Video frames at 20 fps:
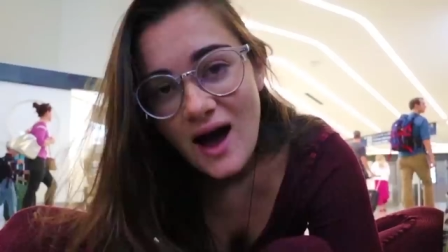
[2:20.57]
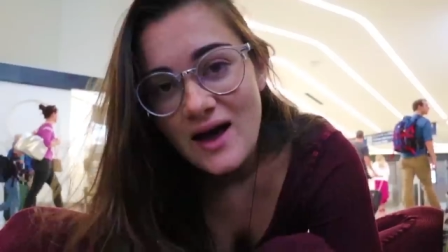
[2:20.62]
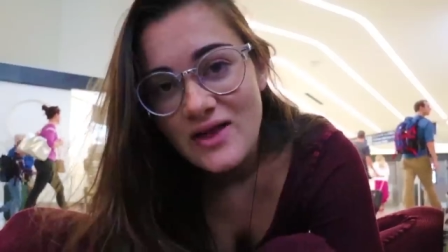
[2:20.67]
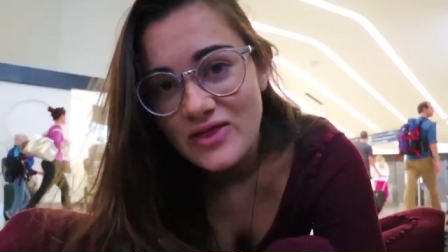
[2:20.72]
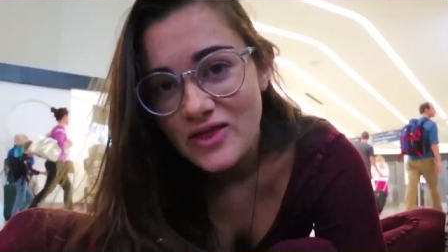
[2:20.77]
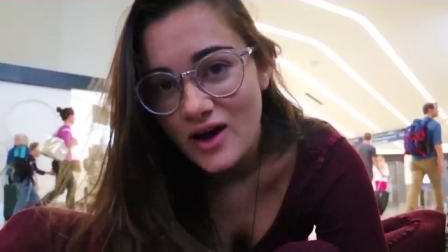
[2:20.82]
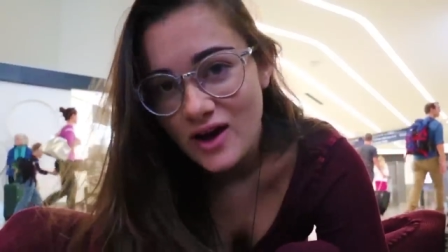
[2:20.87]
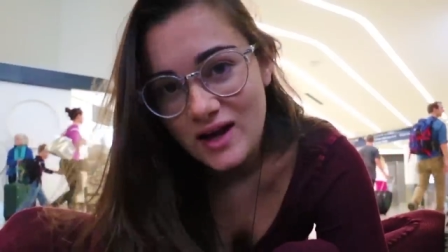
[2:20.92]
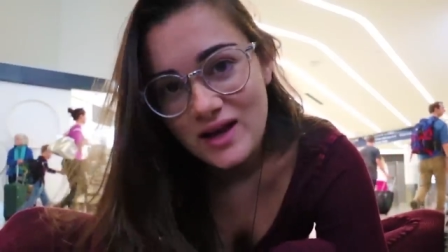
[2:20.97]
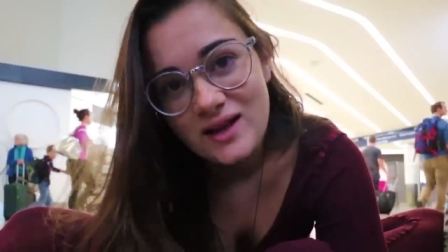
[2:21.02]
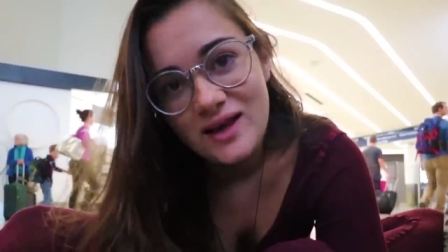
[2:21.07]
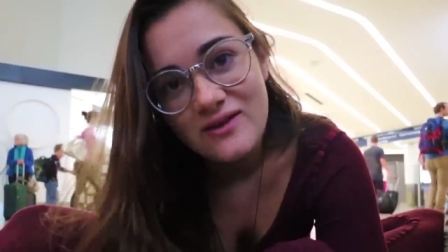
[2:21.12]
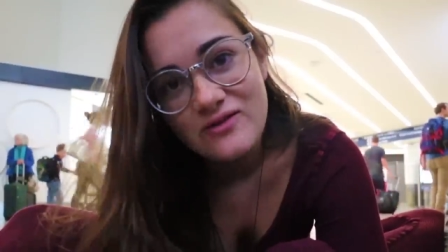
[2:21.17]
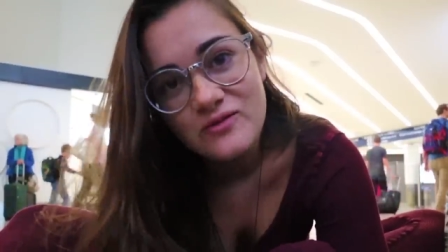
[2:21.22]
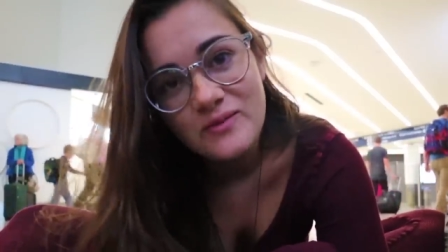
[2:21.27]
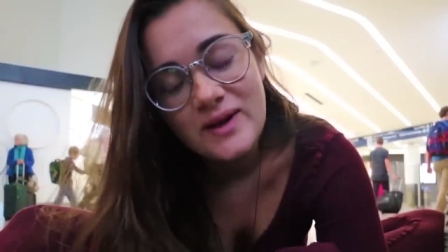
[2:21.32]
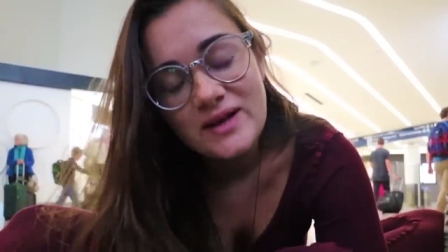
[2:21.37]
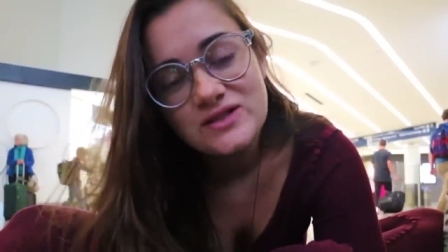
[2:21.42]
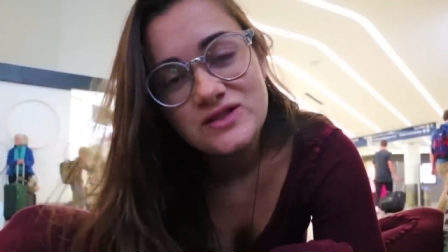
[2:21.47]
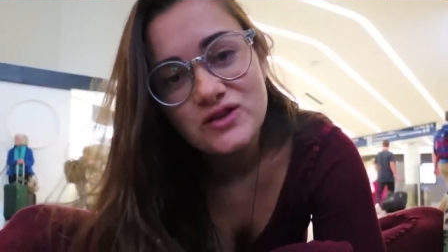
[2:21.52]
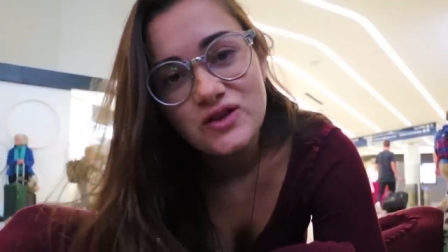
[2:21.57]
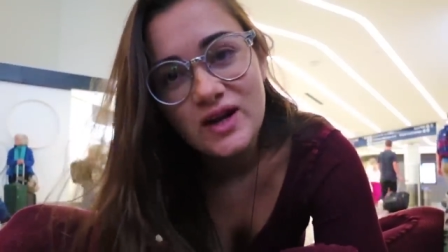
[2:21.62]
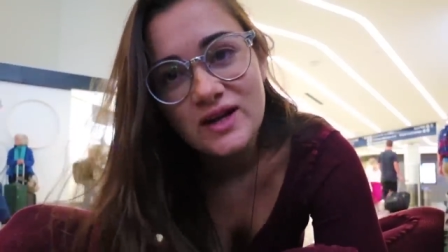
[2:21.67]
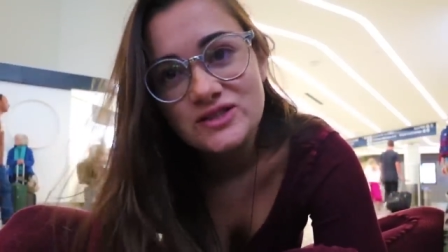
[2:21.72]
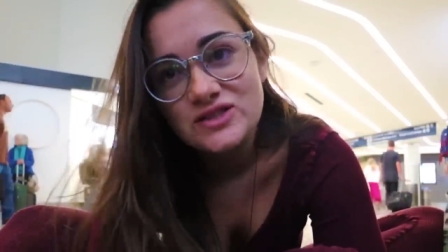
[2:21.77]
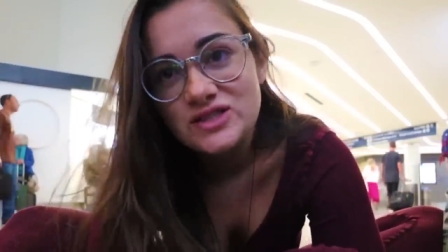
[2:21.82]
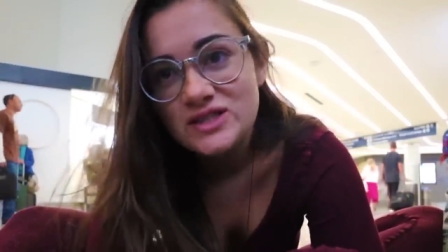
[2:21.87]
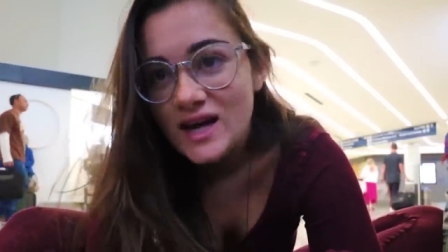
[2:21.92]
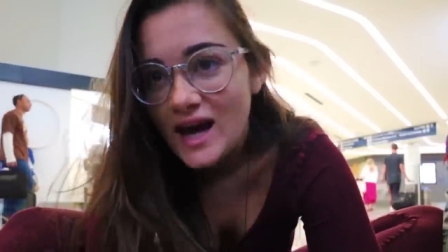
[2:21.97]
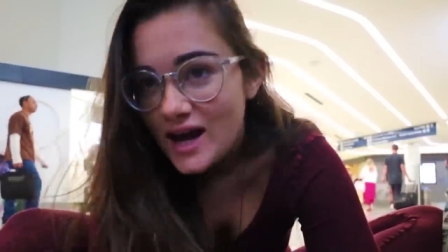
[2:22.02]
I thought I left my
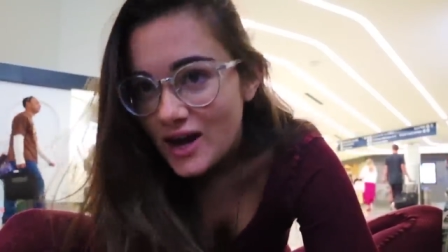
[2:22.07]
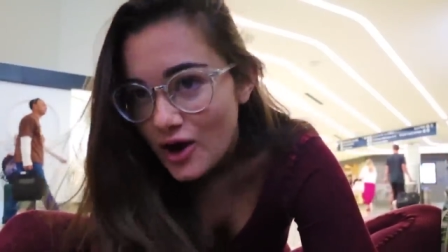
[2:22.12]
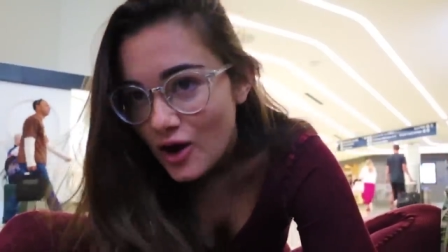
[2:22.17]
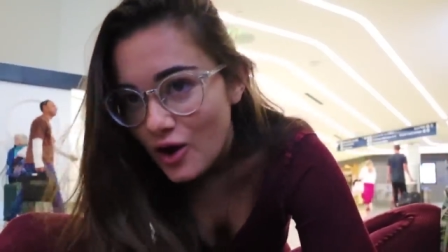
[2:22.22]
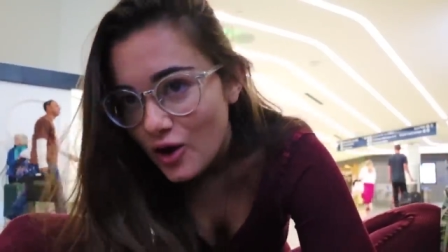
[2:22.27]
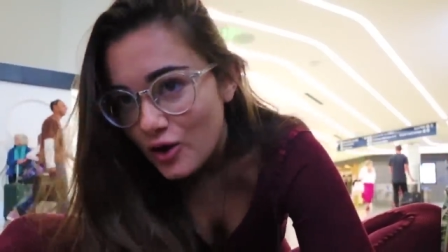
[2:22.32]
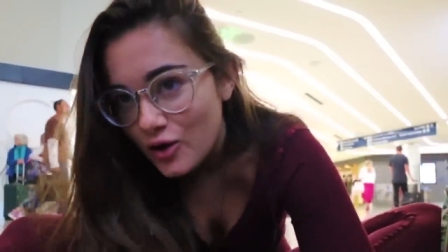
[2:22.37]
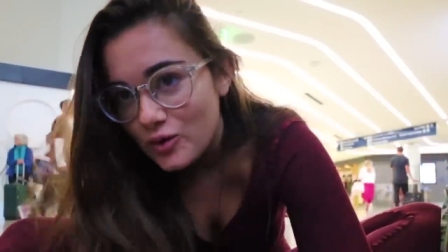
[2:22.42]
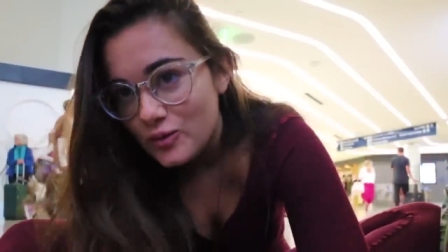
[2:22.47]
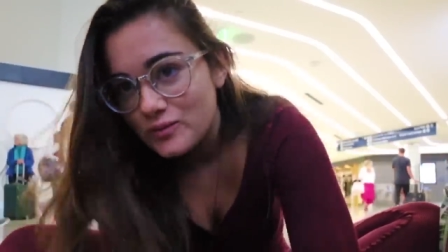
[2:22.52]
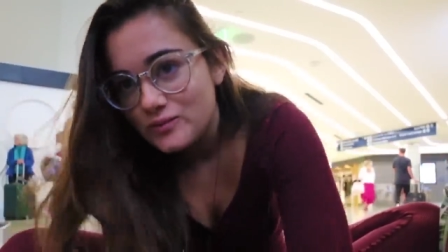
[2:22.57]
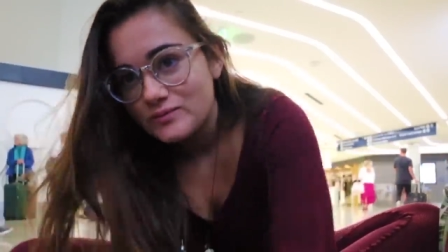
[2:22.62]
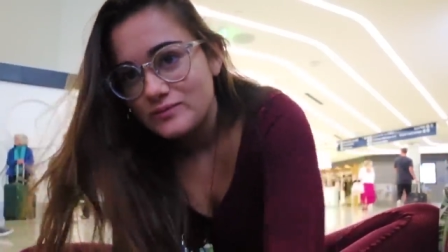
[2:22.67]
scrunchie at home,